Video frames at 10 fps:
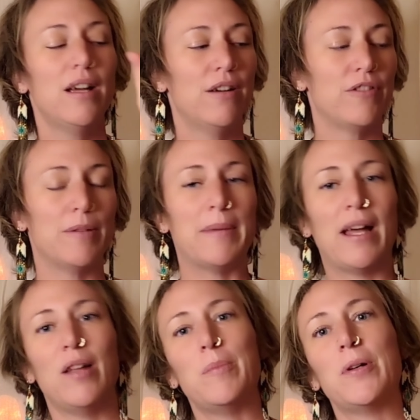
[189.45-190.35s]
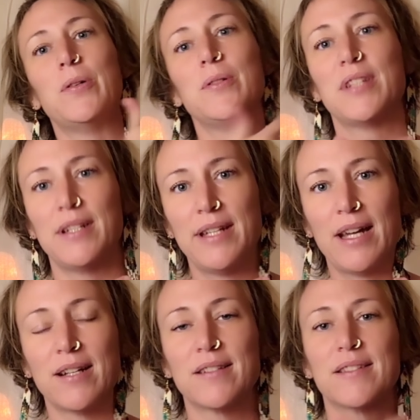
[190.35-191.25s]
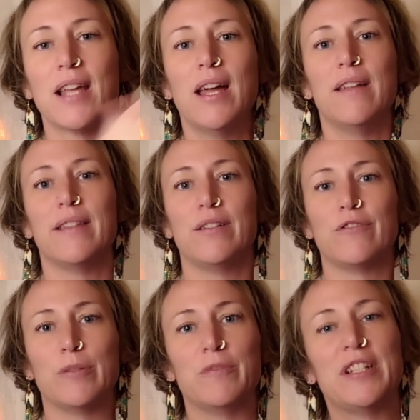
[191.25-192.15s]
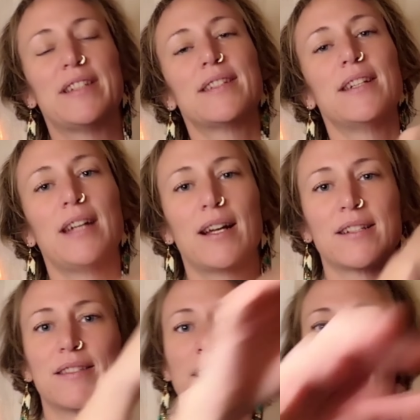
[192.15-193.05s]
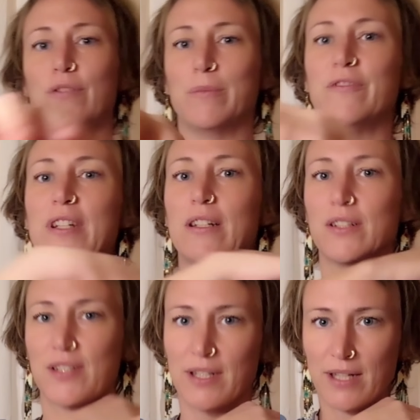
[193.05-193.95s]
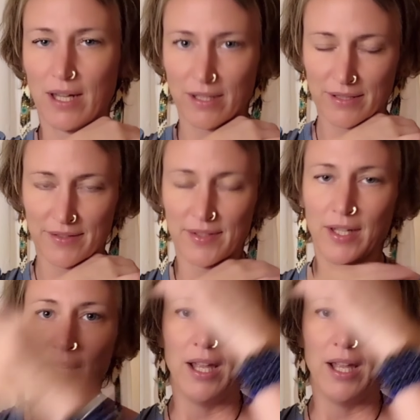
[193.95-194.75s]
from elbow to ducts, then from wrist to ducts, then from fingers to ducts.